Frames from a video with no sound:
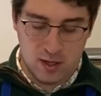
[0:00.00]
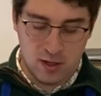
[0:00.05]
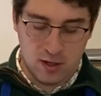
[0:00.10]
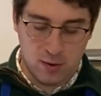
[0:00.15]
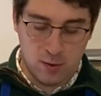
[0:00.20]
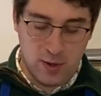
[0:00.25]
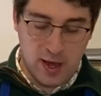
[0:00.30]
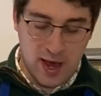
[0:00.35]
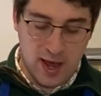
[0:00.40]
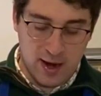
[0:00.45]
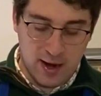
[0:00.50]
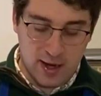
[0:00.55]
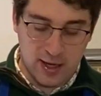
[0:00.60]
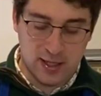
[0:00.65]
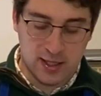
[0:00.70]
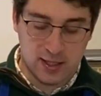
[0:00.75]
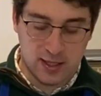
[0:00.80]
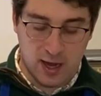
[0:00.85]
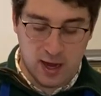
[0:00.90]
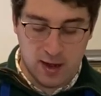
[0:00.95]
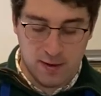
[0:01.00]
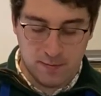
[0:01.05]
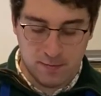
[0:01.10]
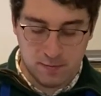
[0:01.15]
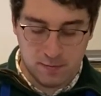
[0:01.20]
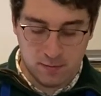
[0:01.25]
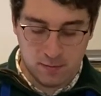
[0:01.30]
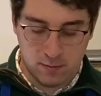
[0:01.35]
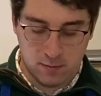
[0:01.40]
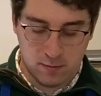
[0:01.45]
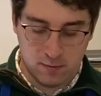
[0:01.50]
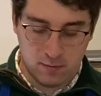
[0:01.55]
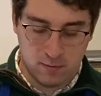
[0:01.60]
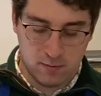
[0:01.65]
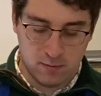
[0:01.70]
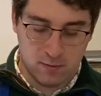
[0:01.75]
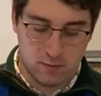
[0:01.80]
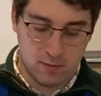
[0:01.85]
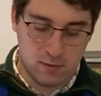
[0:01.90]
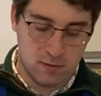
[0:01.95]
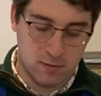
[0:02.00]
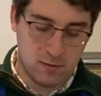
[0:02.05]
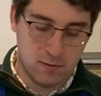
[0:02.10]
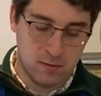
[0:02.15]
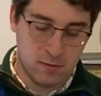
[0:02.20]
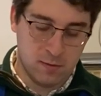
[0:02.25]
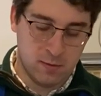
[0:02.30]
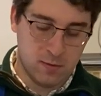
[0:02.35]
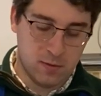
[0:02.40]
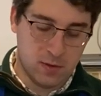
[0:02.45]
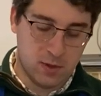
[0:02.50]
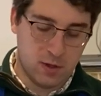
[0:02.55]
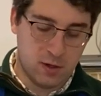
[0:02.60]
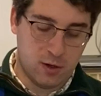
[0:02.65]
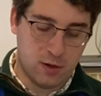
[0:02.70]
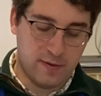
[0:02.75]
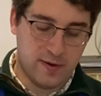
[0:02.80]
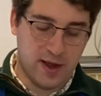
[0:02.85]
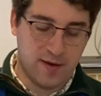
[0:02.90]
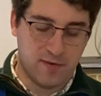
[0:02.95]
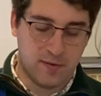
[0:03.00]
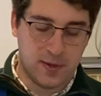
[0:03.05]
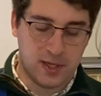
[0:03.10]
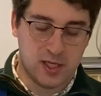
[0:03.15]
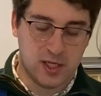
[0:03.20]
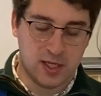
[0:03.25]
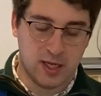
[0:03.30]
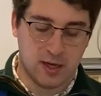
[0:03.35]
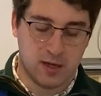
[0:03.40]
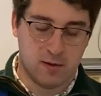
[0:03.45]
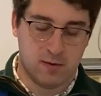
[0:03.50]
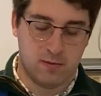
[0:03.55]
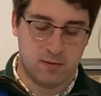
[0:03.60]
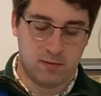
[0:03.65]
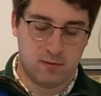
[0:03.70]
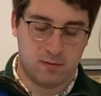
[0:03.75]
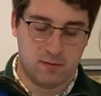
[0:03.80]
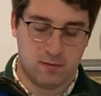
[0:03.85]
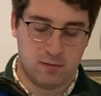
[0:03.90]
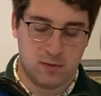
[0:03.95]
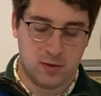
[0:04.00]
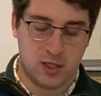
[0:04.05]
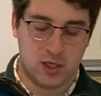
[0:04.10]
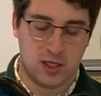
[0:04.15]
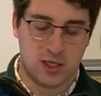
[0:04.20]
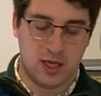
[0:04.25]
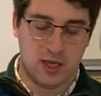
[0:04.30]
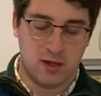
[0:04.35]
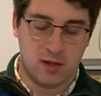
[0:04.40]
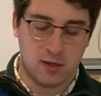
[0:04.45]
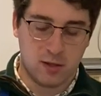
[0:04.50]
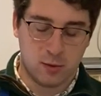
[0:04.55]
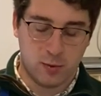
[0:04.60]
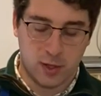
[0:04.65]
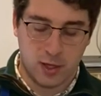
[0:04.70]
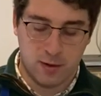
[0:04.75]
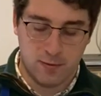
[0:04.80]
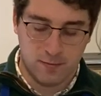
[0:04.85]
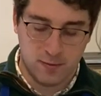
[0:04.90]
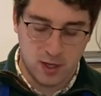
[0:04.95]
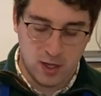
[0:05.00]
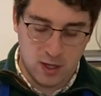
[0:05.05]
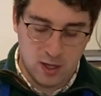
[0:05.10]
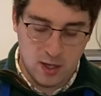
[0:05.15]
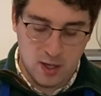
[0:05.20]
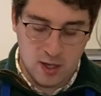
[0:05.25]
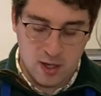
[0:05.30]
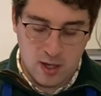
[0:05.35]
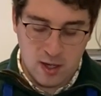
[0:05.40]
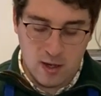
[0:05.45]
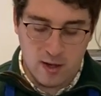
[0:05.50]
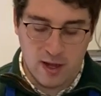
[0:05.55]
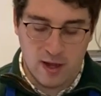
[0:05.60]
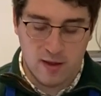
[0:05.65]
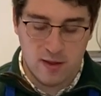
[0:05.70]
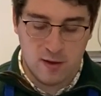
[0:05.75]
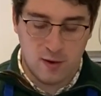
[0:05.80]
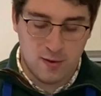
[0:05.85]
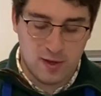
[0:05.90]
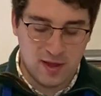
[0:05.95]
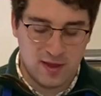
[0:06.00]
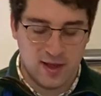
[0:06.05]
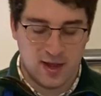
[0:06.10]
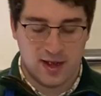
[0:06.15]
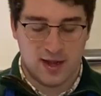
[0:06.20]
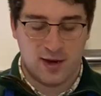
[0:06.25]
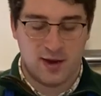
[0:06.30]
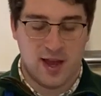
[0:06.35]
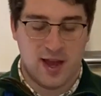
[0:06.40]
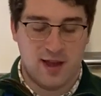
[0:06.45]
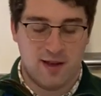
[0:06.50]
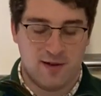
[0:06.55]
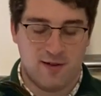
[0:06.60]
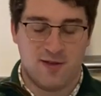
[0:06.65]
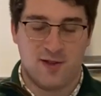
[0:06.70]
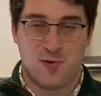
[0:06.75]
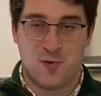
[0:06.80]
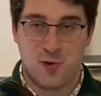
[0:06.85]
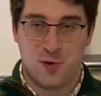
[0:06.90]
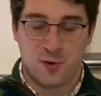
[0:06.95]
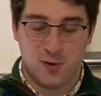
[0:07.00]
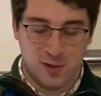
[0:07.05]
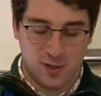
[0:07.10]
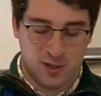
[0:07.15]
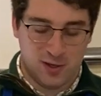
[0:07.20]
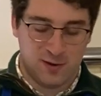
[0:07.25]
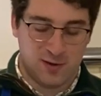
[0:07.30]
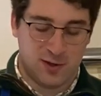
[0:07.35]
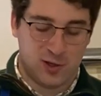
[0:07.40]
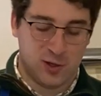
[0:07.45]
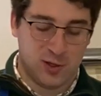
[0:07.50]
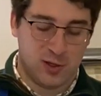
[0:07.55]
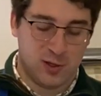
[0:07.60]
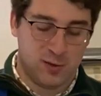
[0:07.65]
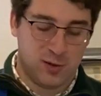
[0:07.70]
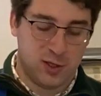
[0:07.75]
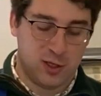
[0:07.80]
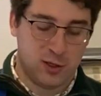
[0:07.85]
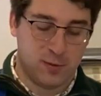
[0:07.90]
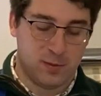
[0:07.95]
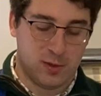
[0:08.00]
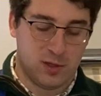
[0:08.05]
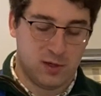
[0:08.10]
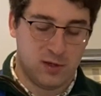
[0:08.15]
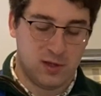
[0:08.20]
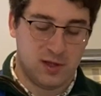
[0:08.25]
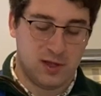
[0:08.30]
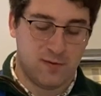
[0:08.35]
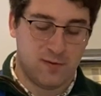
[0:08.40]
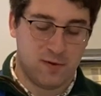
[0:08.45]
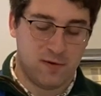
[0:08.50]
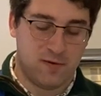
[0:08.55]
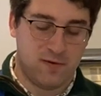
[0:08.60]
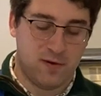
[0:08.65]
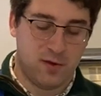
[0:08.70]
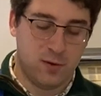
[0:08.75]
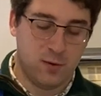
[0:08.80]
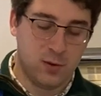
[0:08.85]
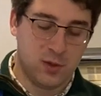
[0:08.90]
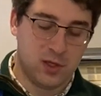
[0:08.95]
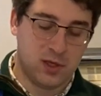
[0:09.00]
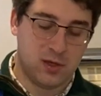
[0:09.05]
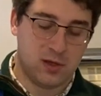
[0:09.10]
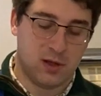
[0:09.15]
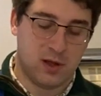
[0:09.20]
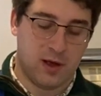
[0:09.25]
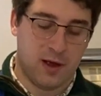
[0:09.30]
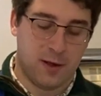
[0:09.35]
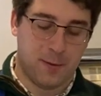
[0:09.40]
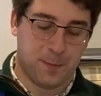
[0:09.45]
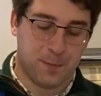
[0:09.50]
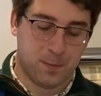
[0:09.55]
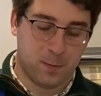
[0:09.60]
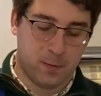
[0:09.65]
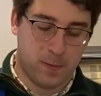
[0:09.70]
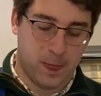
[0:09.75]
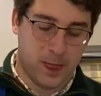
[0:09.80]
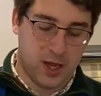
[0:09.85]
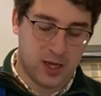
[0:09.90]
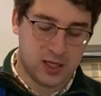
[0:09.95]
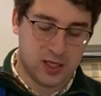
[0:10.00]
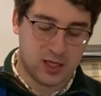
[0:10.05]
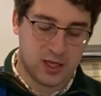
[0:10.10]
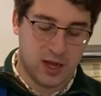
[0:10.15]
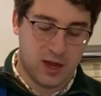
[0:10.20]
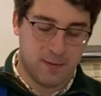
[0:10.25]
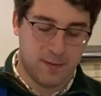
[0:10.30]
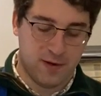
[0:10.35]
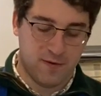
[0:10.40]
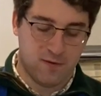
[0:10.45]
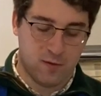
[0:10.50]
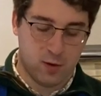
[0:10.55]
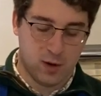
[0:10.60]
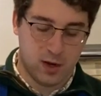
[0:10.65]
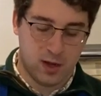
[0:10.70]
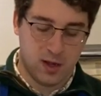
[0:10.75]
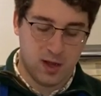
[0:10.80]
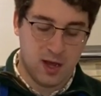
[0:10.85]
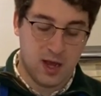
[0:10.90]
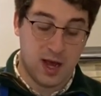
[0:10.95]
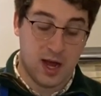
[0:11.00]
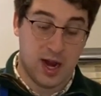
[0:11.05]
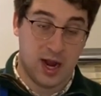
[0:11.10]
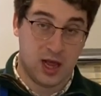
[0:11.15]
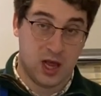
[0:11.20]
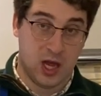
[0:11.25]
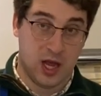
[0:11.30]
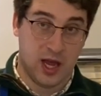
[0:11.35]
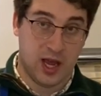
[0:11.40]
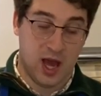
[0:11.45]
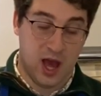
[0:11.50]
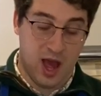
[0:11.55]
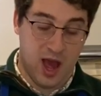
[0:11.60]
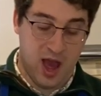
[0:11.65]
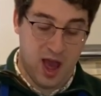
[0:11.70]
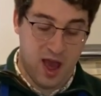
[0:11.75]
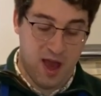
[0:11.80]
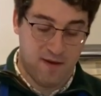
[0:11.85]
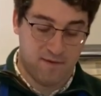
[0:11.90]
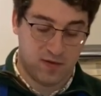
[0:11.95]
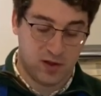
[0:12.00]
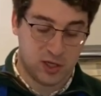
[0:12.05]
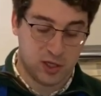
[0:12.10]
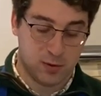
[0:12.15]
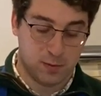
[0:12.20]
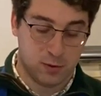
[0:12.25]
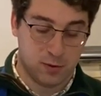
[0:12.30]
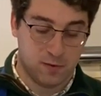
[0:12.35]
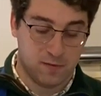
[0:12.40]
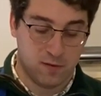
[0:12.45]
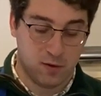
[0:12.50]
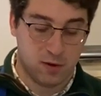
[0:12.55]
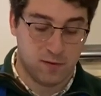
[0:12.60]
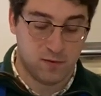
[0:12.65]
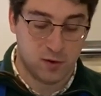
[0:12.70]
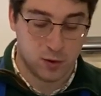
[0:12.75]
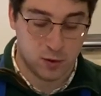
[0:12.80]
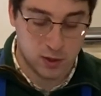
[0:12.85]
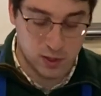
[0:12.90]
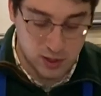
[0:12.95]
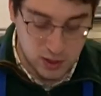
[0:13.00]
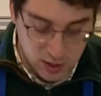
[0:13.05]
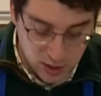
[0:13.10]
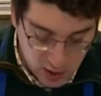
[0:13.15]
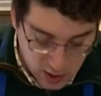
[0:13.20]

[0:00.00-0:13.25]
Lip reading: You cannot stop. You don't even have to be sick. Just eat this when you... The only thing I hate are the noodles, which are so small, they refuse to like stay on my fork. I like a hefty spoonful of noodles.